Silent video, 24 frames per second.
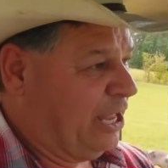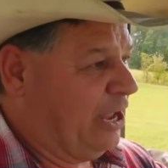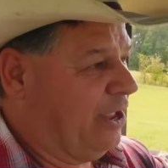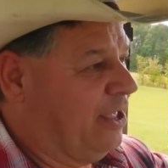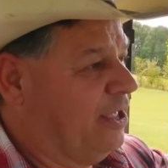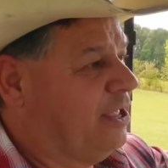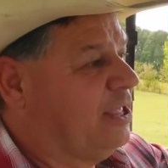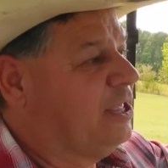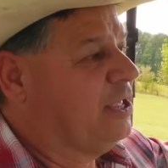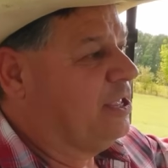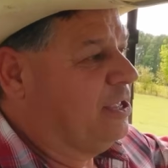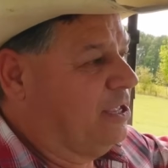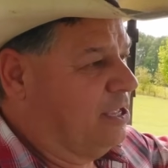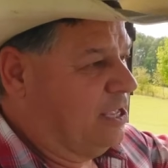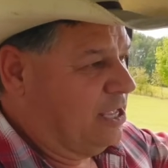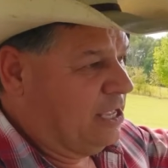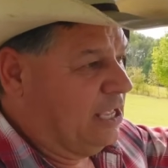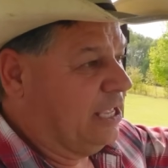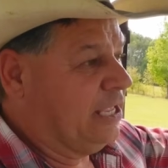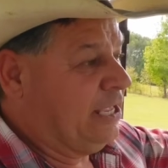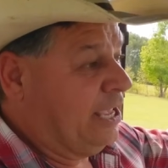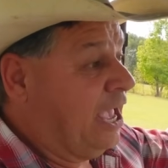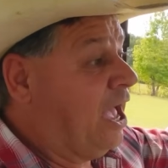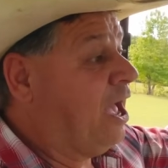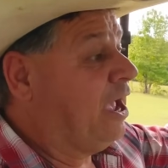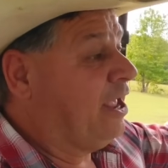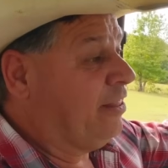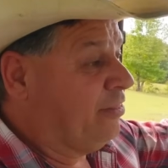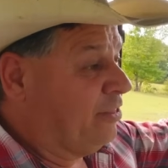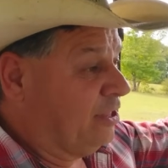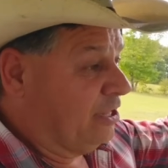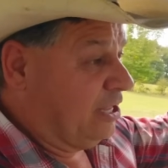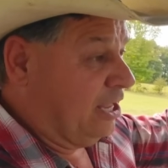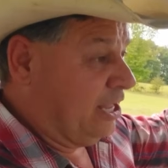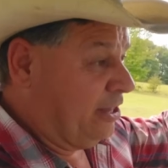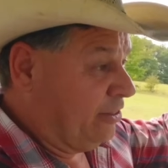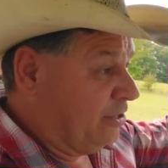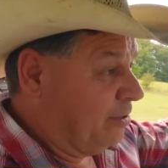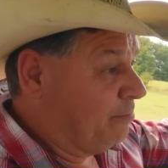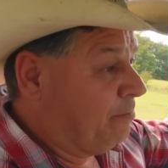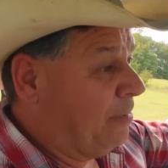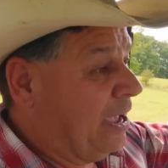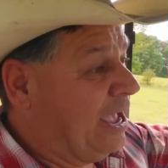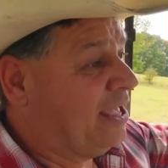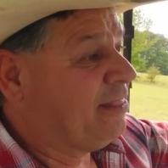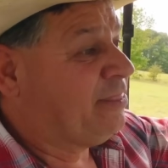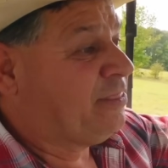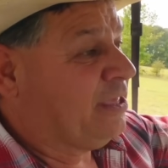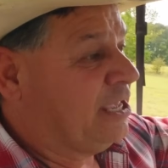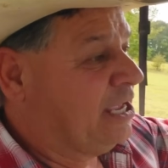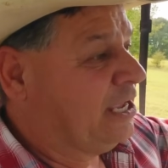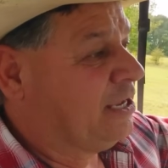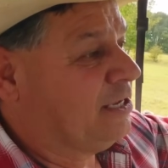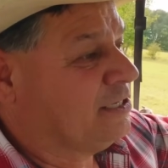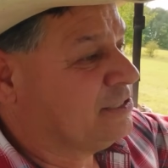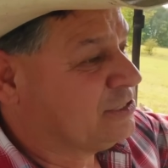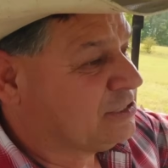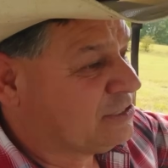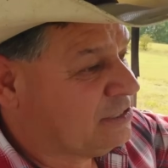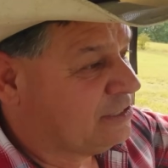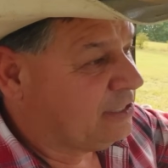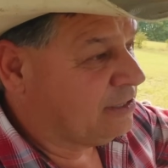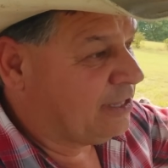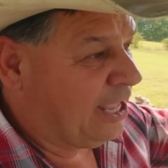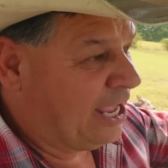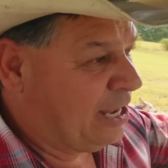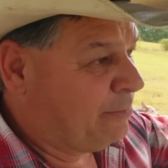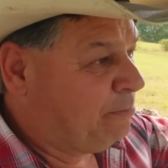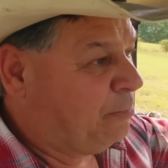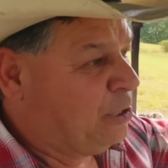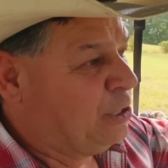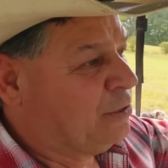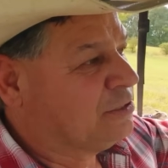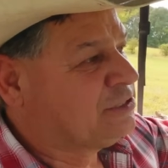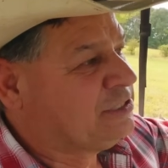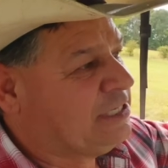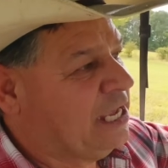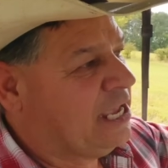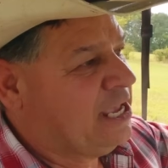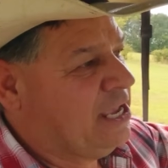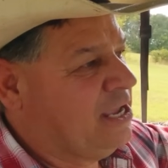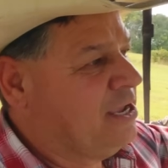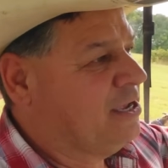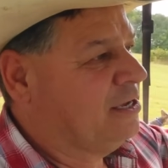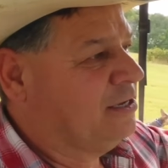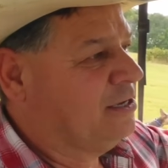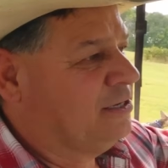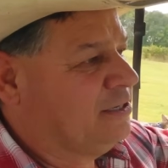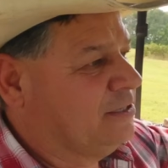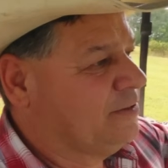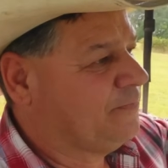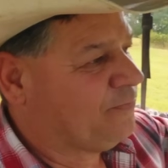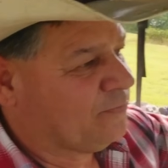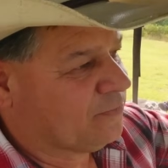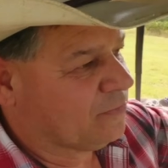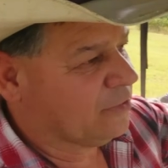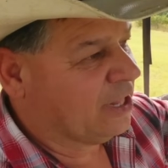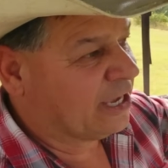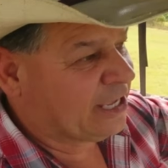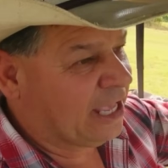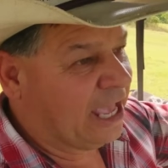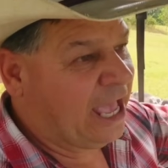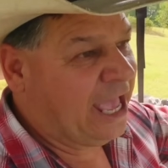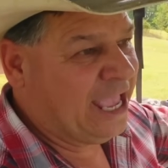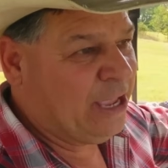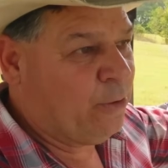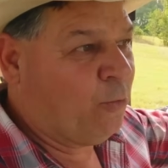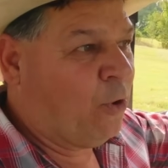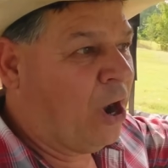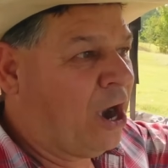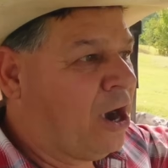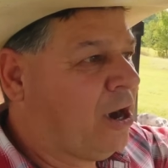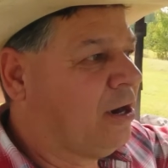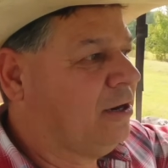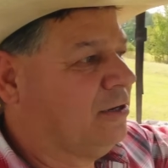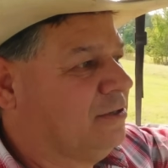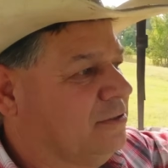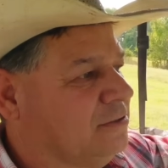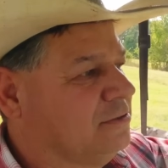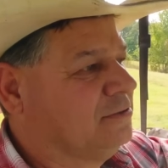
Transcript: end of the yeah, and the, and the, bad thing is they had built a uh, like an eight wire